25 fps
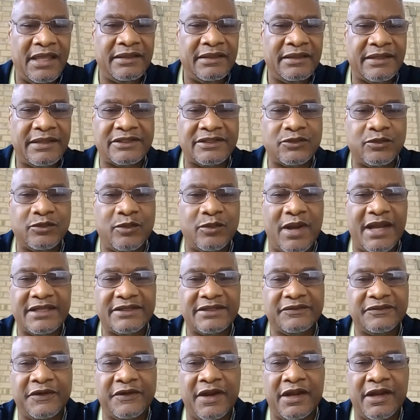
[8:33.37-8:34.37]
That's why
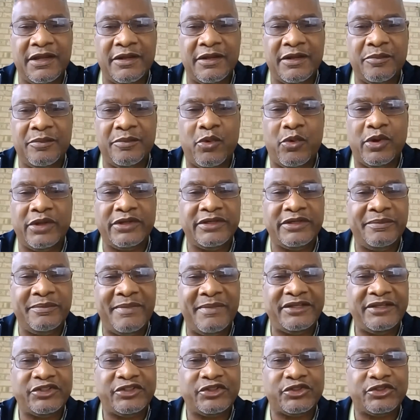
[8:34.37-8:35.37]
it's very important to
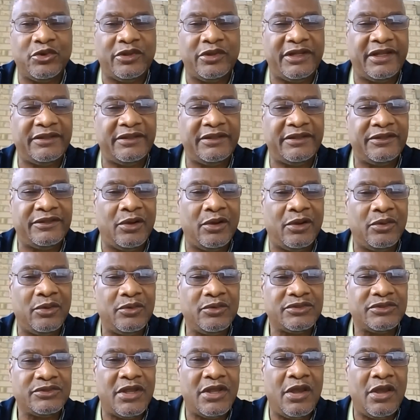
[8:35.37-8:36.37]
make sure that
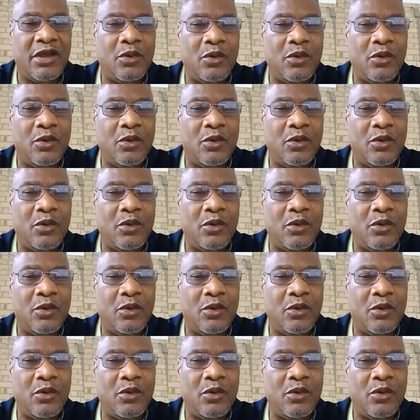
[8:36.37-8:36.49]
those